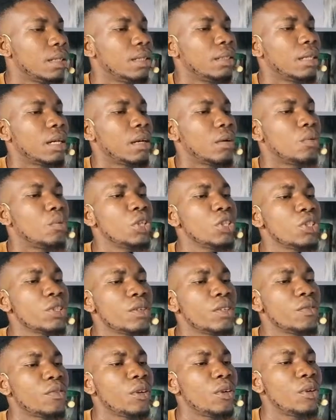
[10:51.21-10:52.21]
Now, which of
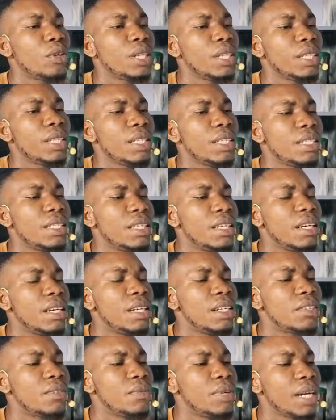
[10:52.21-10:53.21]
the following is the
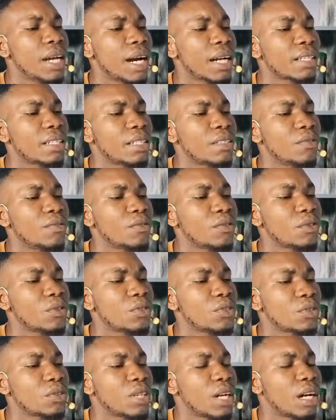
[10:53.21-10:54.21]
least reactive
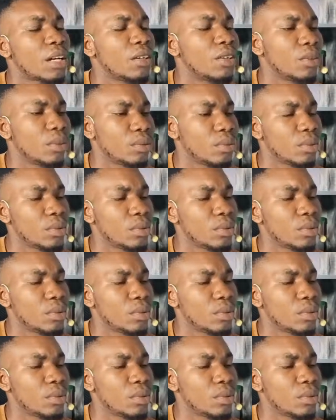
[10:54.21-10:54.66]
functional group?